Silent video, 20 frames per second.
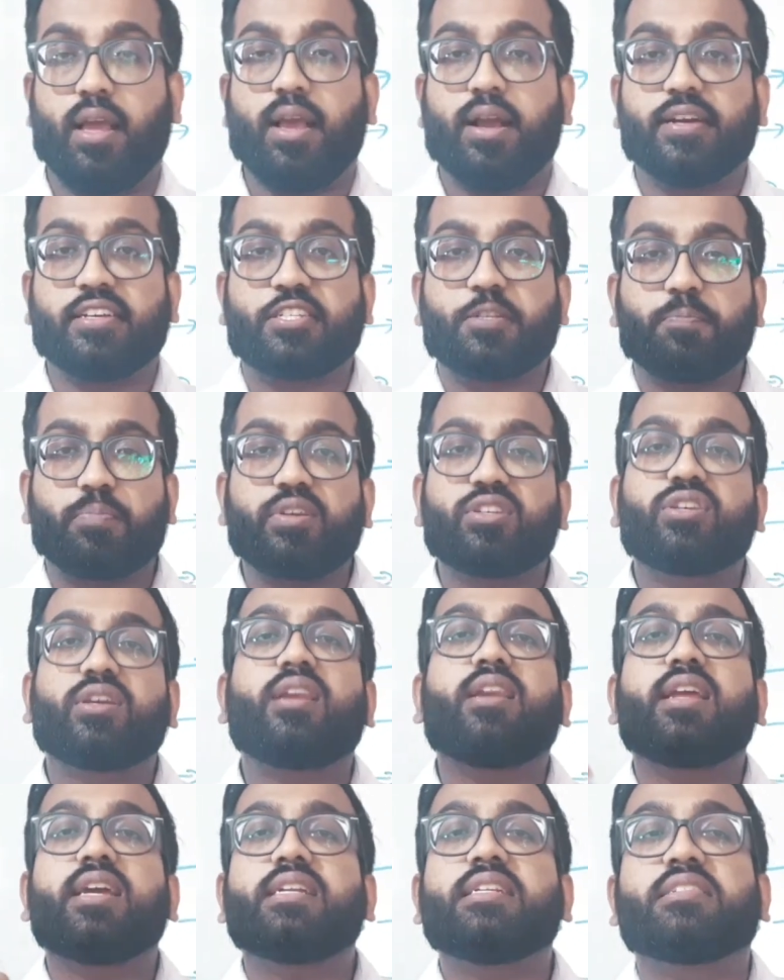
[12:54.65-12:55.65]
A
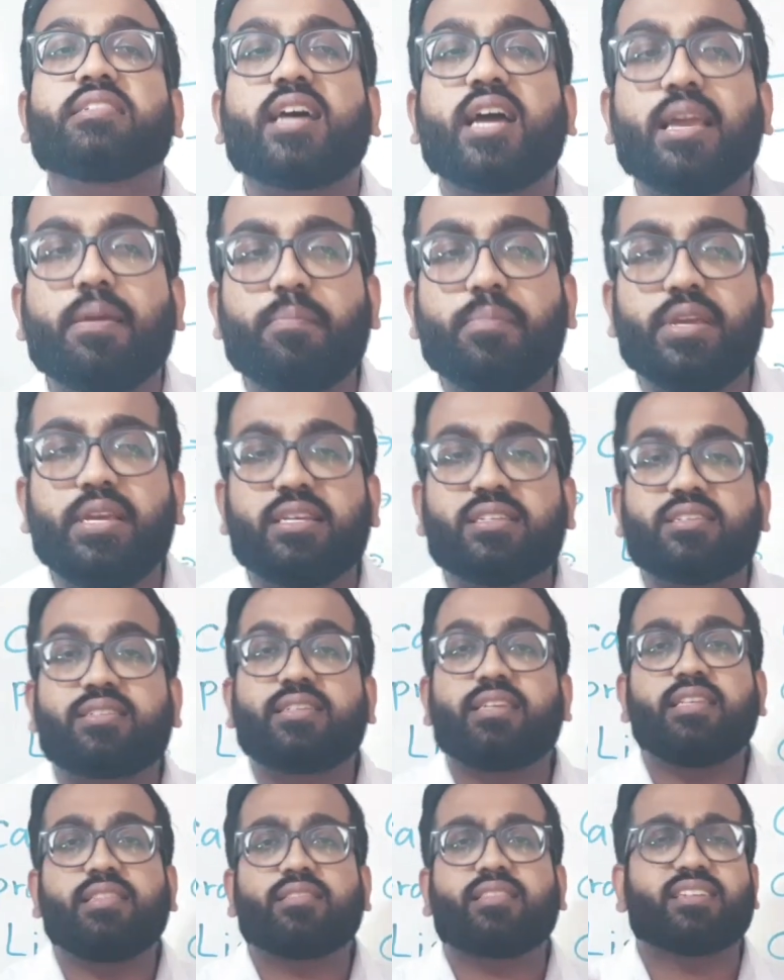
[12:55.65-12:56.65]
special enzyme is
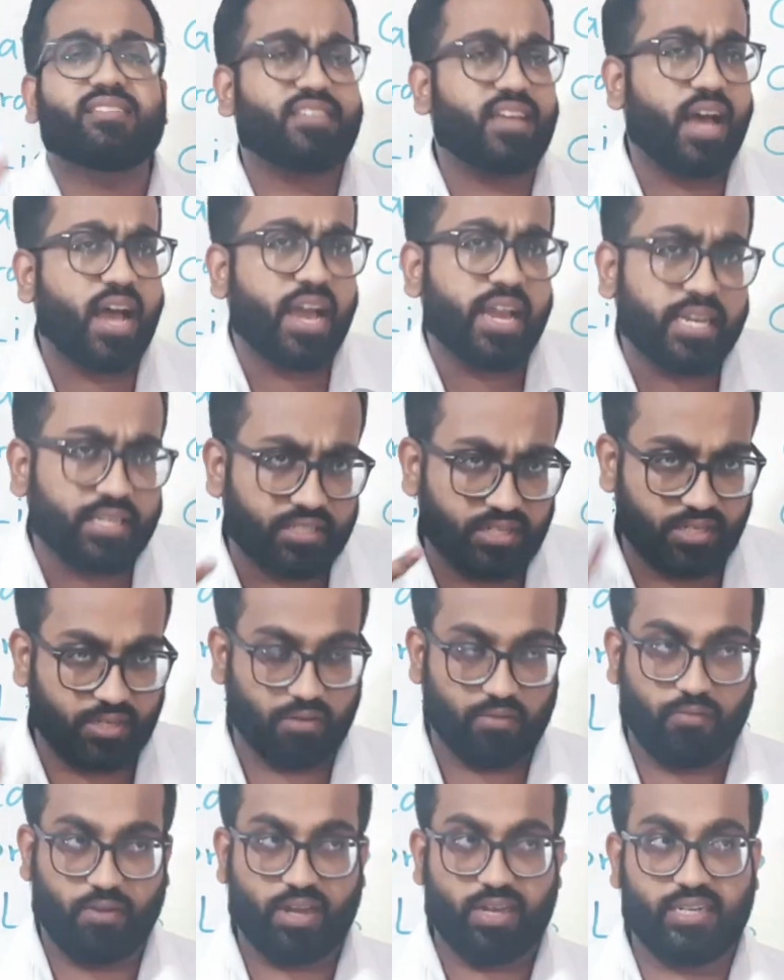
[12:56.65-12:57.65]
synthesized.
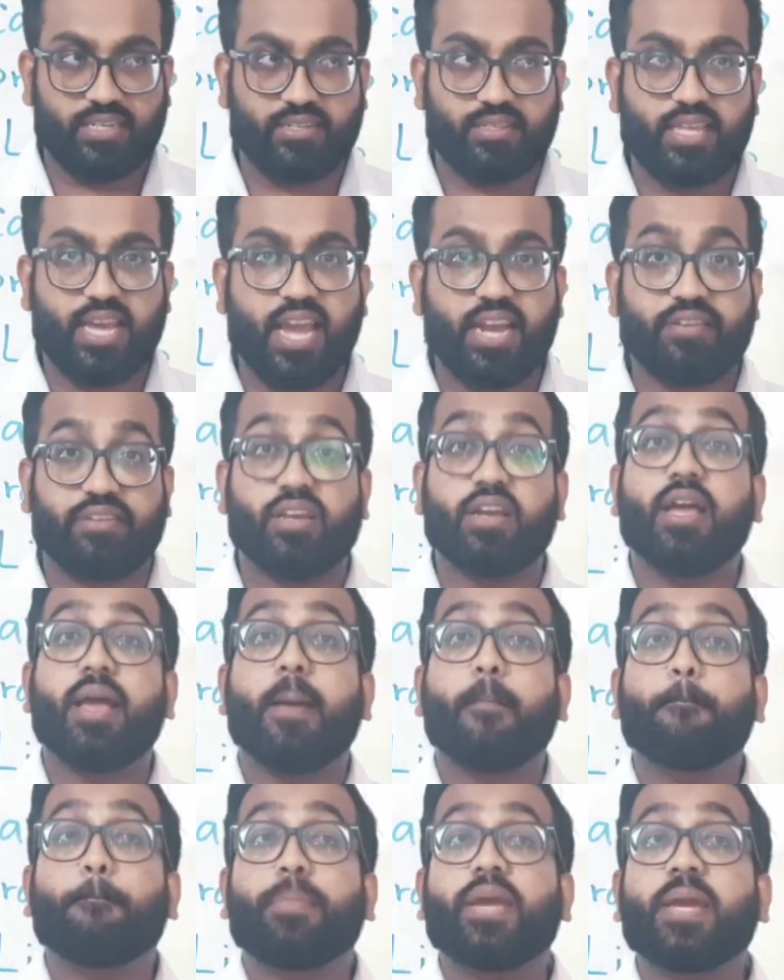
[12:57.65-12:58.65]
What is that?
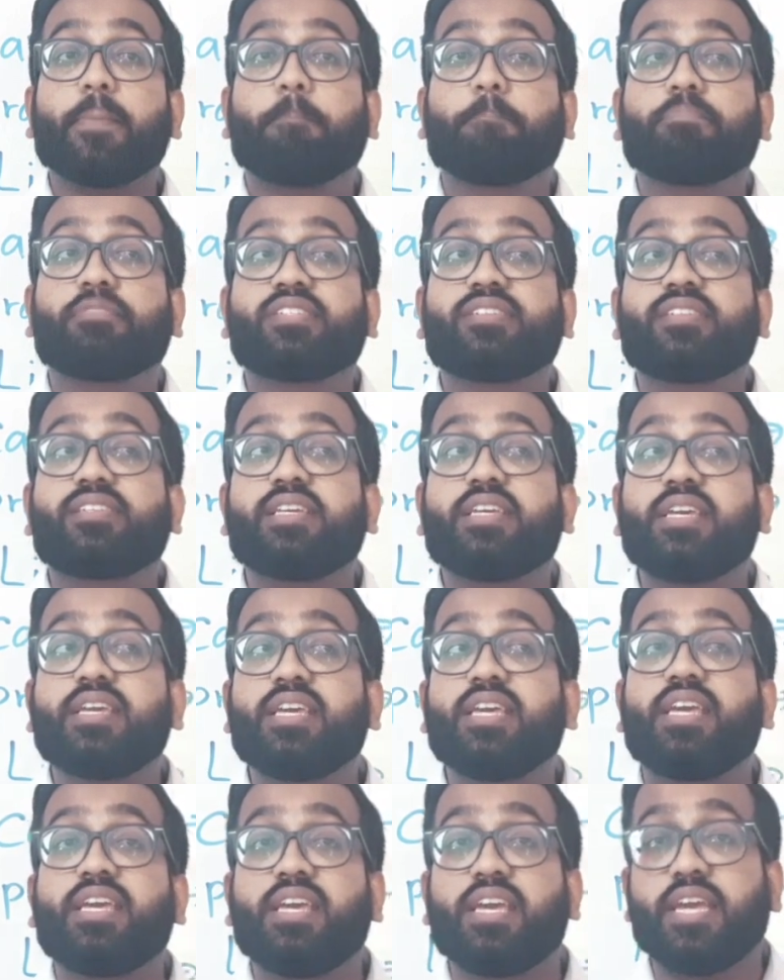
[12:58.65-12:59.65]

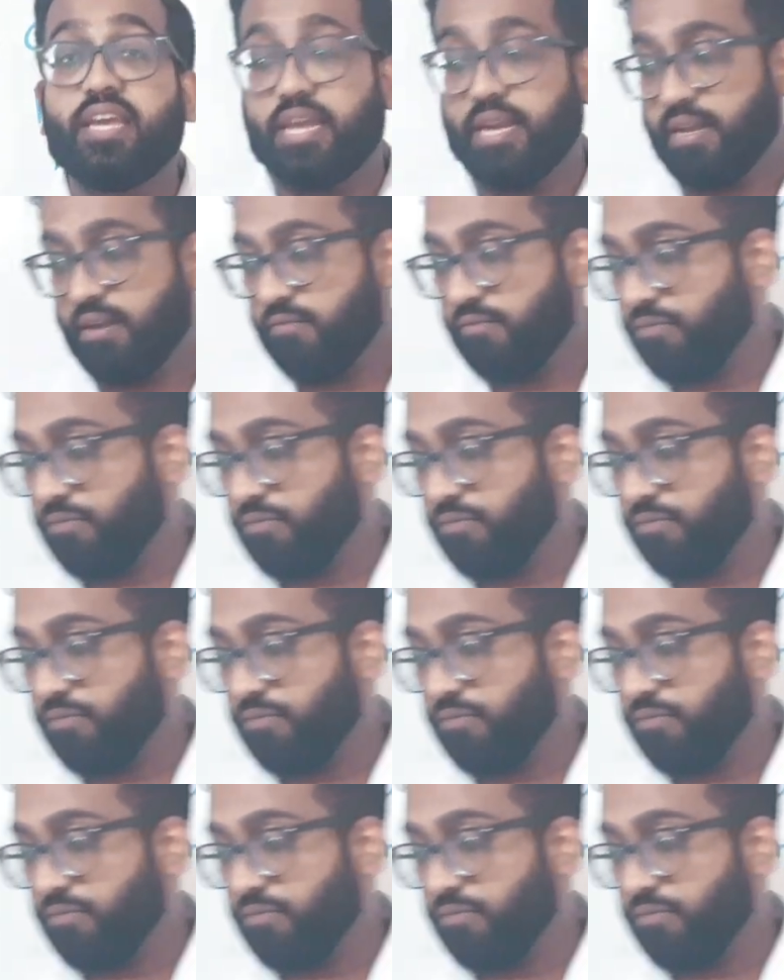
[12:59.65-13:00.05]
Pepsin.